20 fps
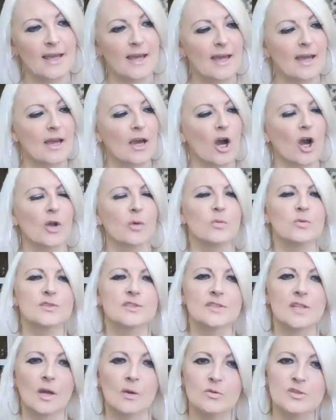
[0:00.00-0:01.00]
Uh, I
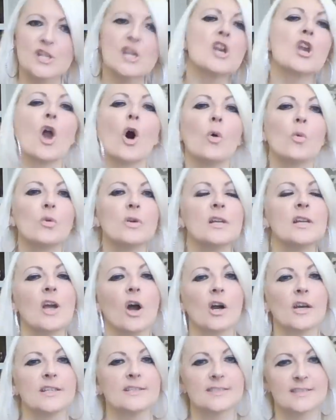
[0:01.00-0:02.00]
was I was lonely,
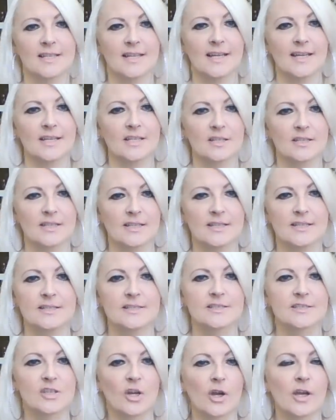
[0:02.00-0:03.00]
isolated on the
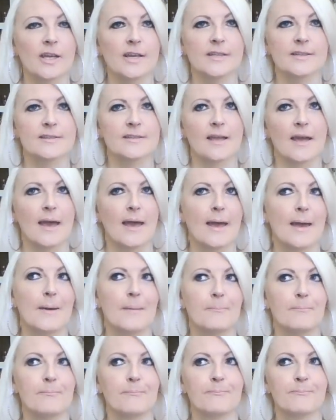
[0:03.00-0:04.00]
inside.
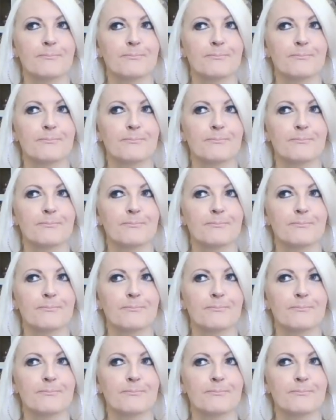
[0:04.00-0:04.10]
Um,